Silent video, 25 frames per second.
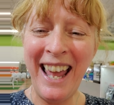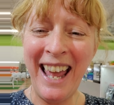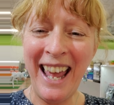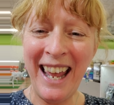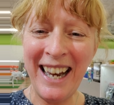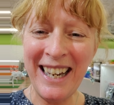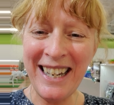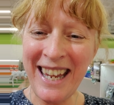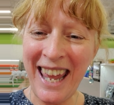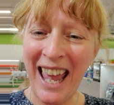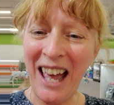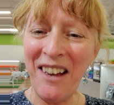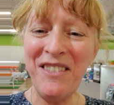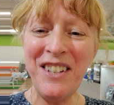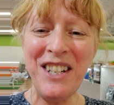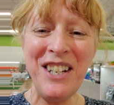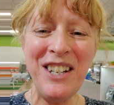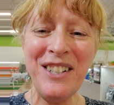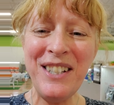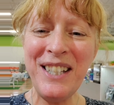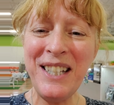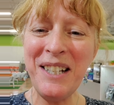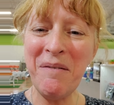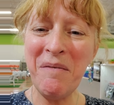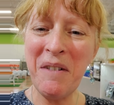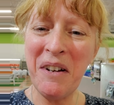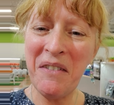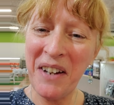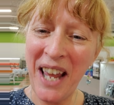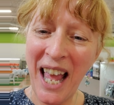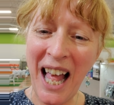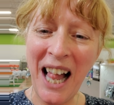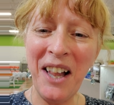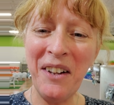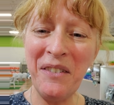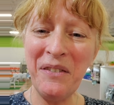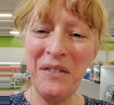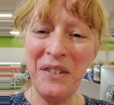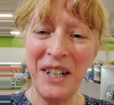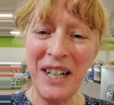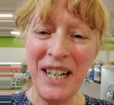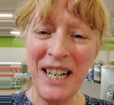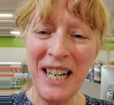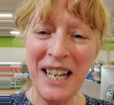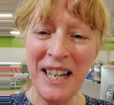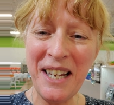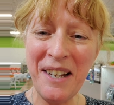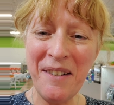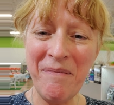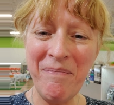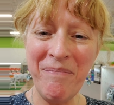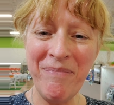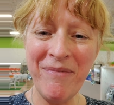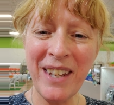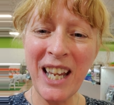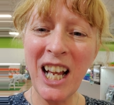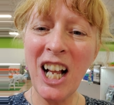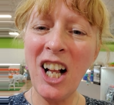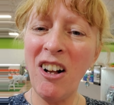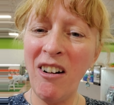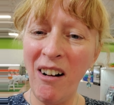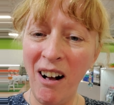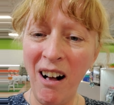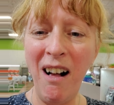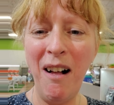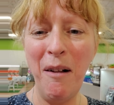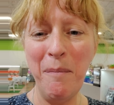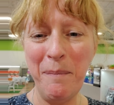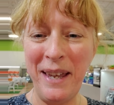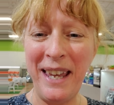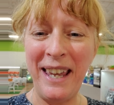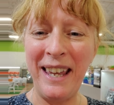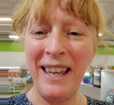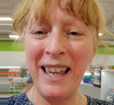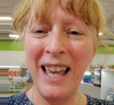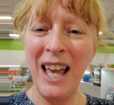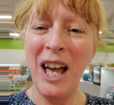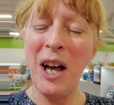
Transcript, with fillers: And Gavin Newsom of California, call me.